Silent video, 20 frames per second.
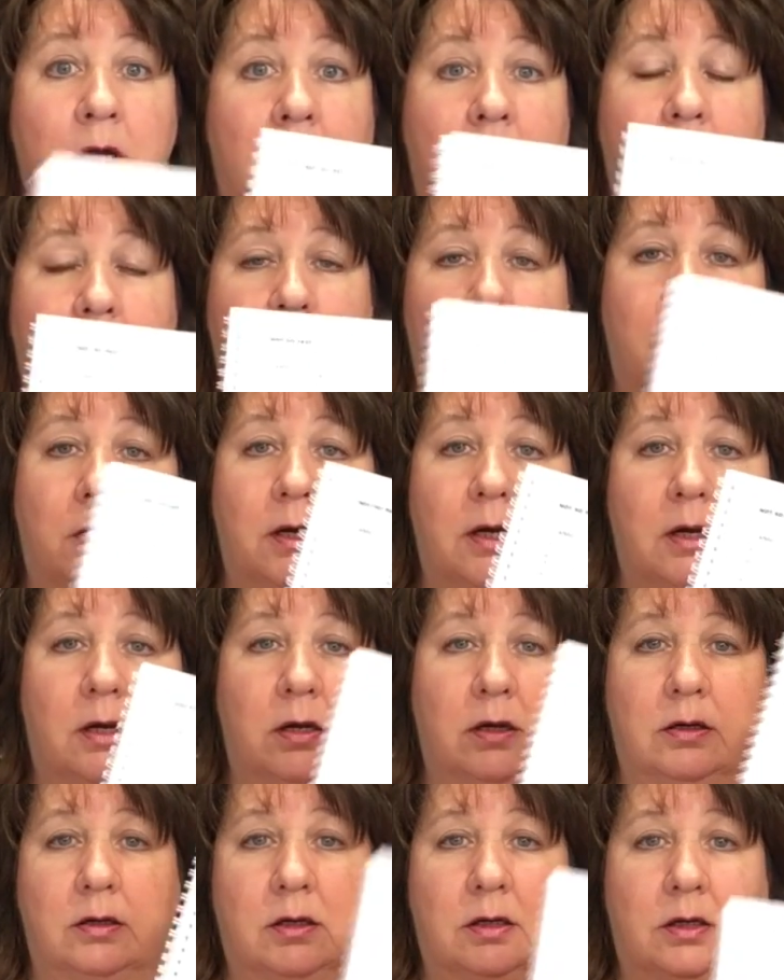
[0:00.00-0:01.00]

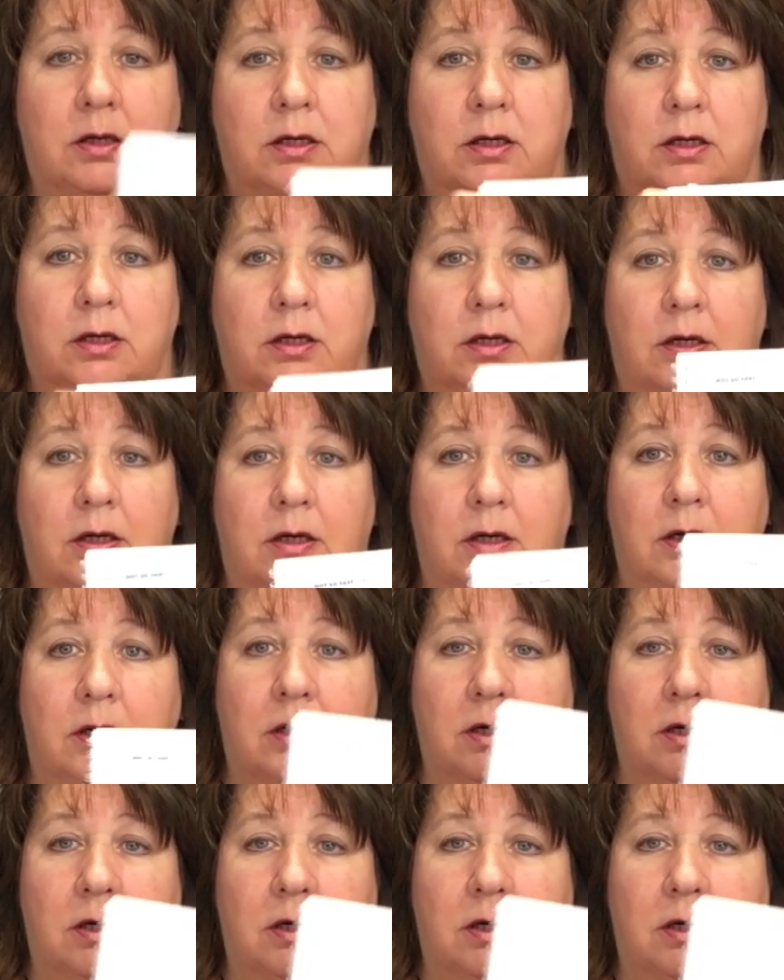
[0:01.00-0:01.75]
No one is speaking in this clip.